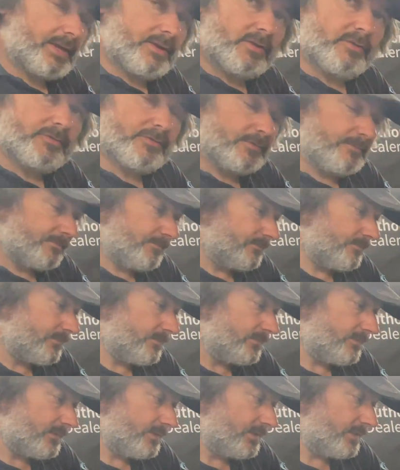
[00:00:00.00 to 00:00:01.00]
head off,
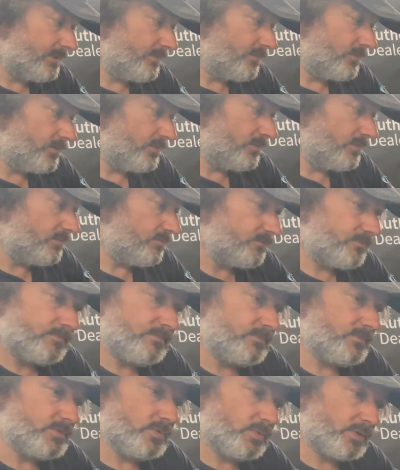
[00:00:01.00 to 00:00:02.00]
and then we'll
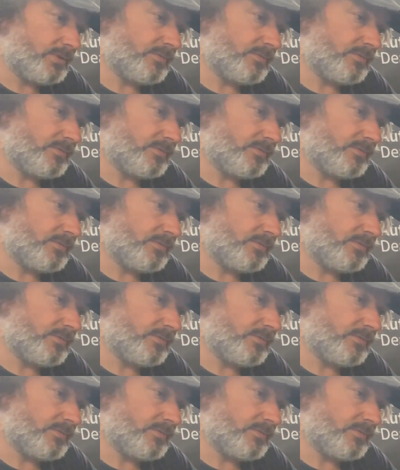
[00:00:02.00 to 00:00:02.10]
talk